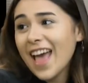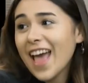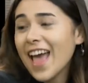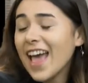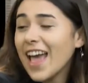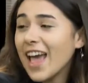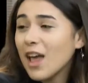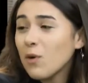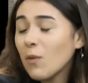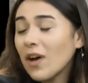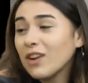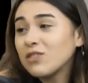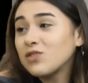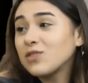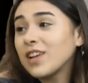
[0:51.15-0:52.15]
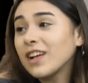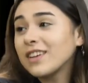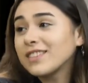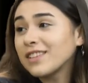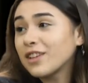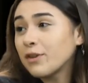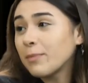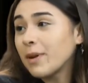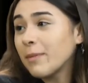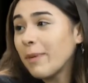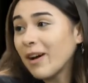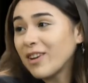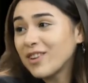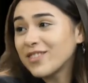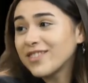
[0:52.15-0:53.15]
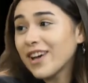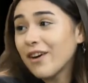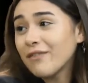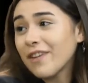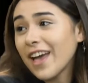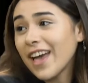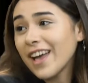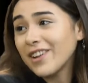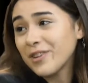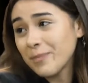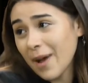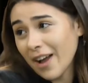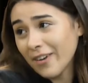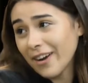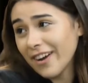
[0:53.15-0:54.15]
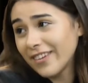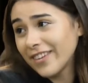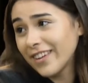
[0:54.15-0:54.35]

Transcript: And why don't you tell us a little bit about yourself and your background?